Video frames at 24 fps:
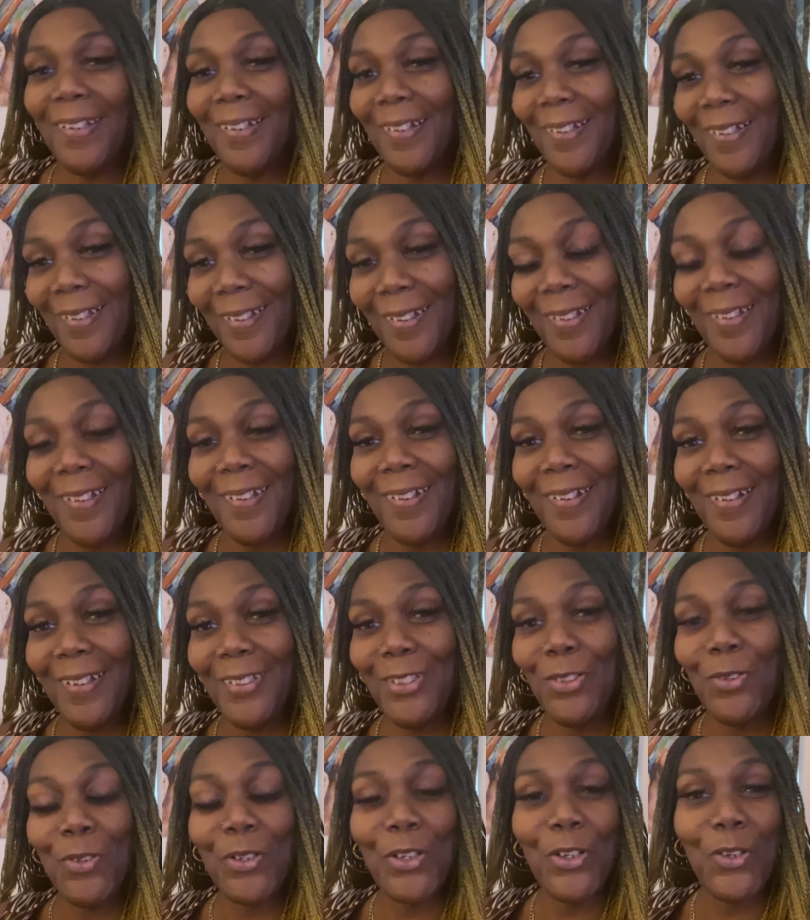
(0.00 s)
Uh,
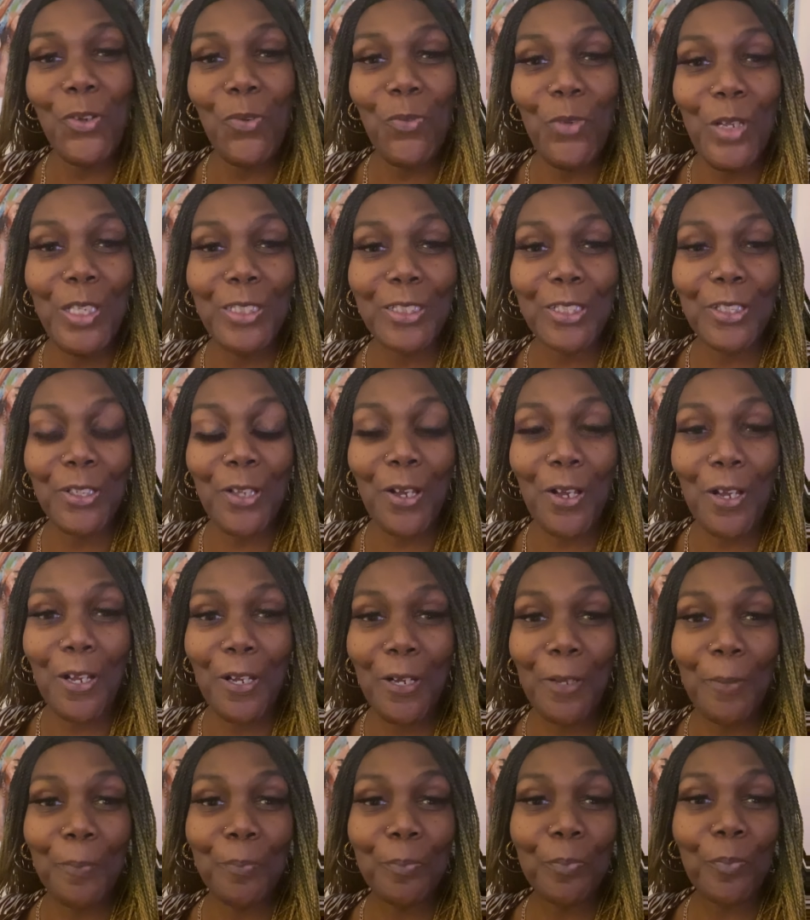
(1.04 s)
you could have went to
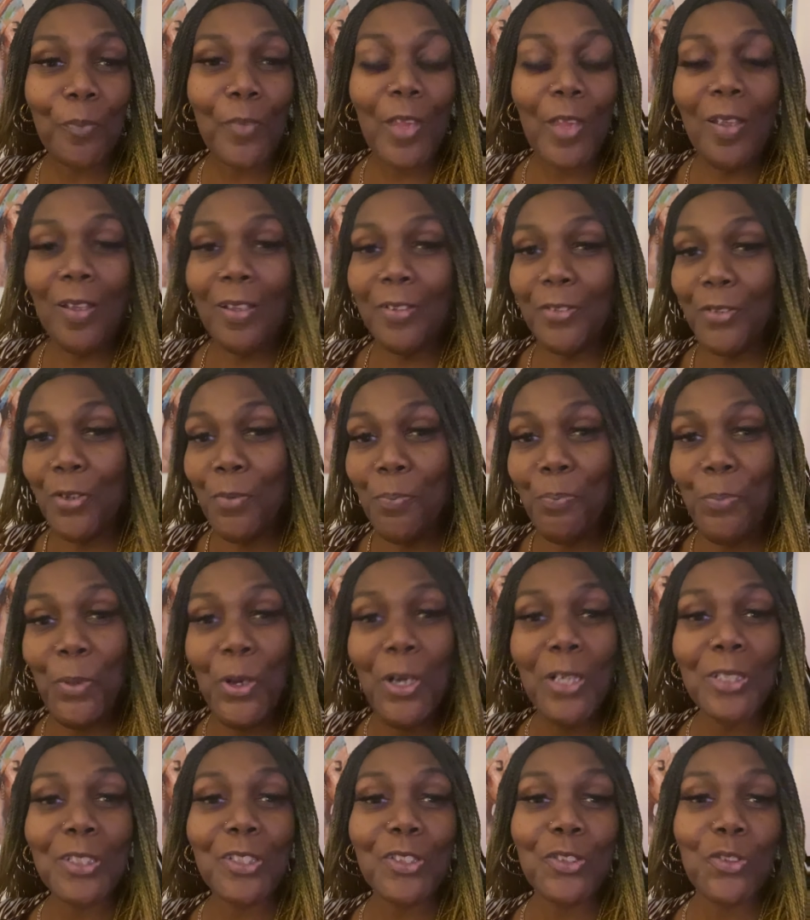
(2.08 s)
um, the
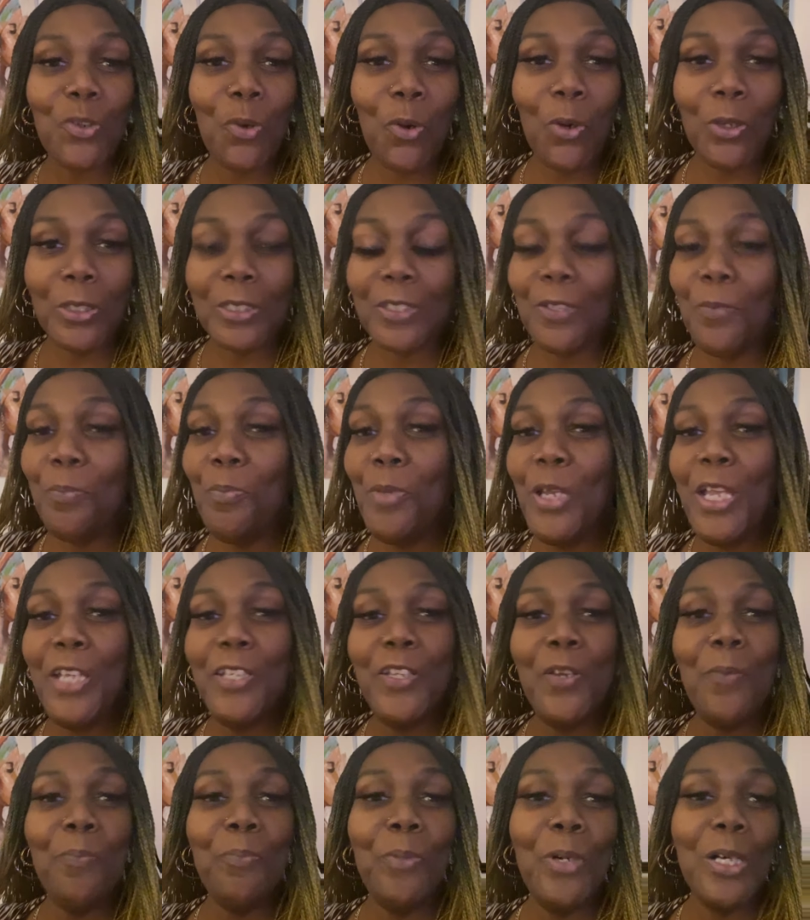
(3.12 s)
bookstores, a
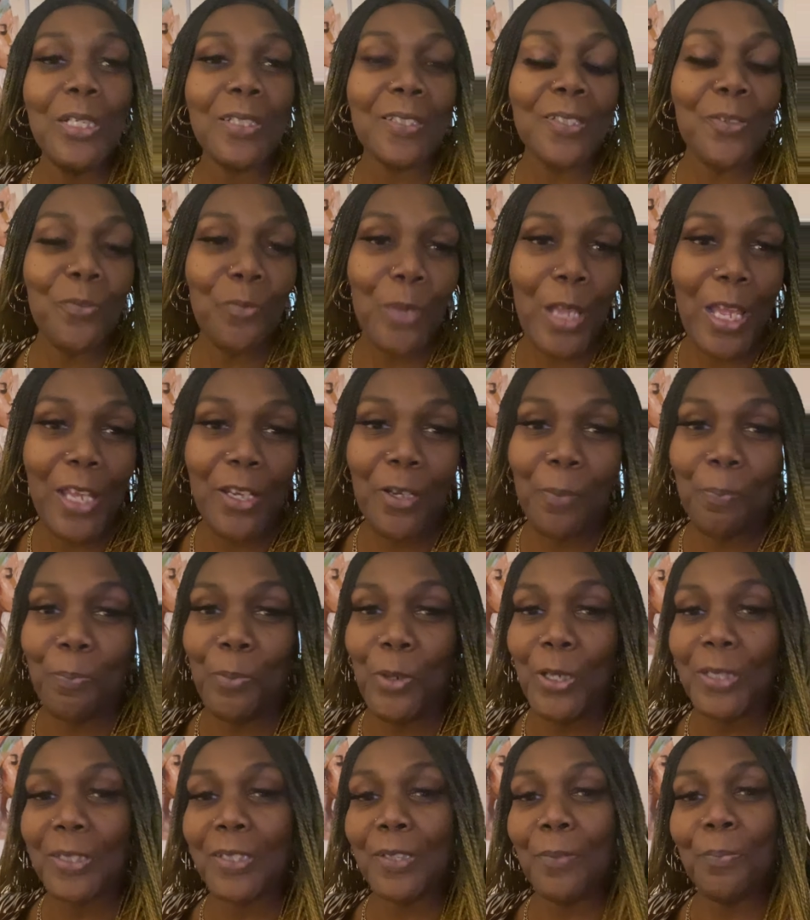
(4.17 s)
million books, and read the
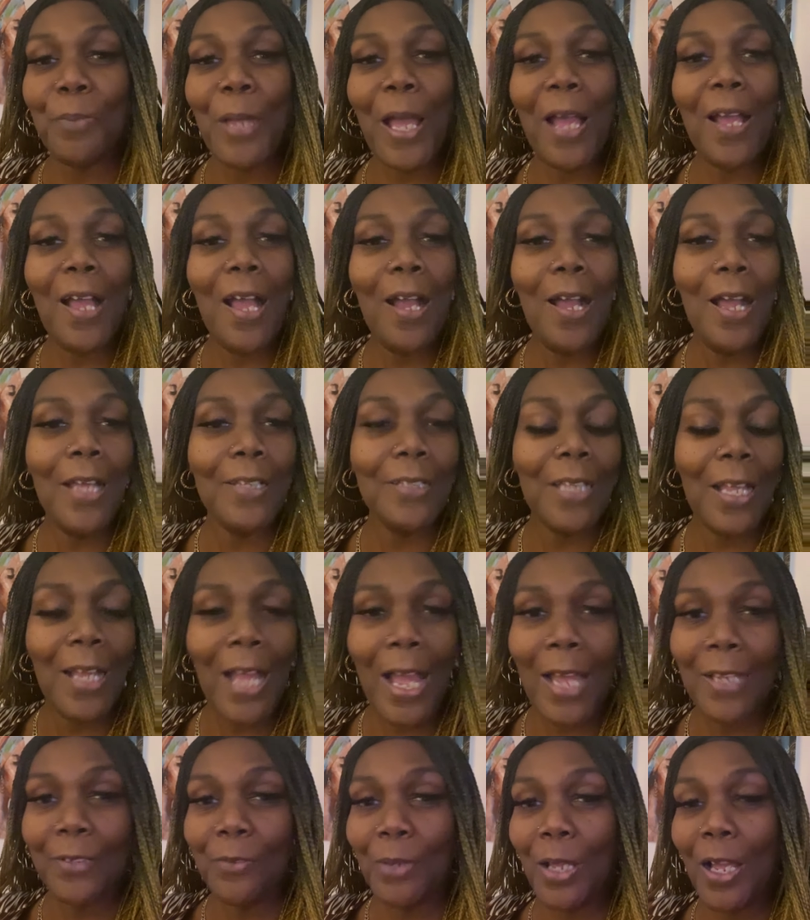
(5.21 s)
books about how
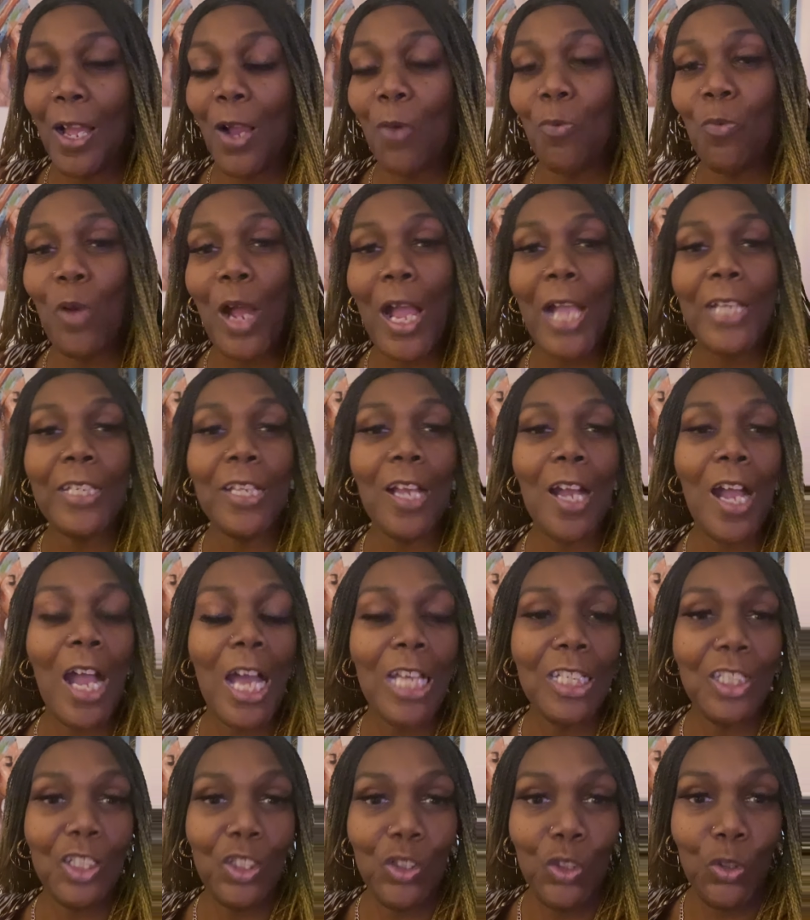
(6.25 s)
how how why you
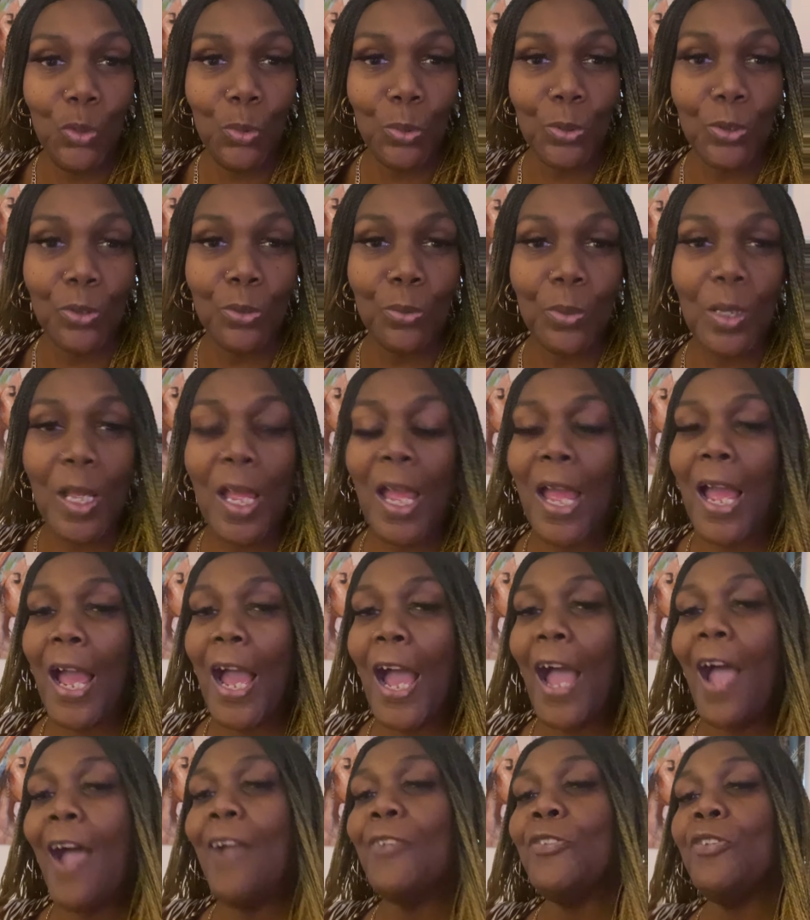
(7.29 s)
hallelujah,
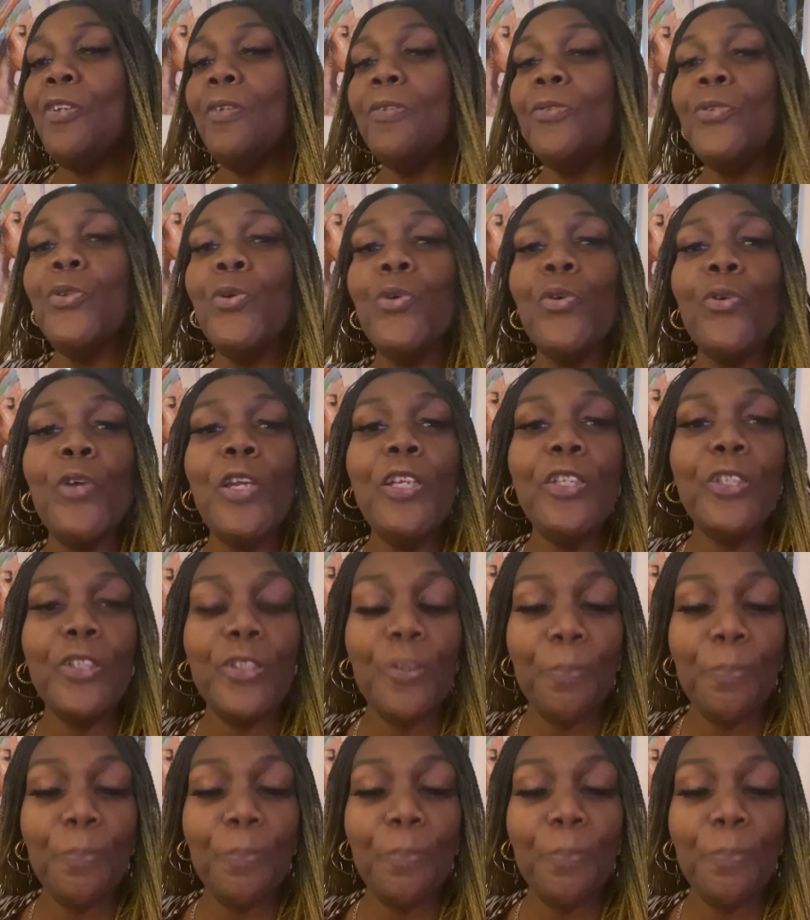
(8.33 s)
how you, you greet the